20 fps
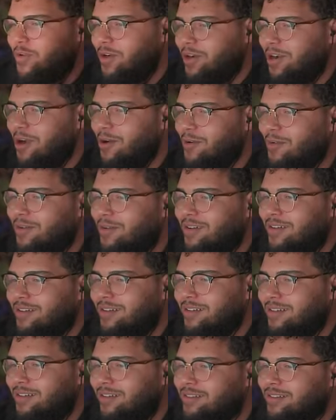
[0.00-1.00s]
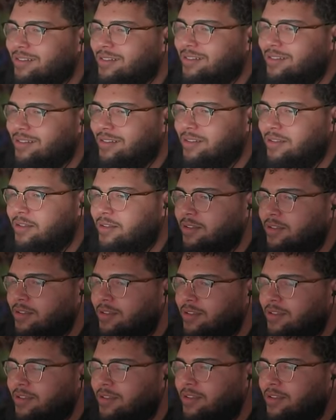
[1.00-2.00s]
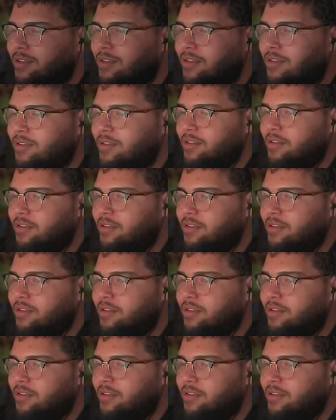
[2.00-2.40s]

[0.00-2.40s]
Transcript: wanna go? Uh, let's go over here.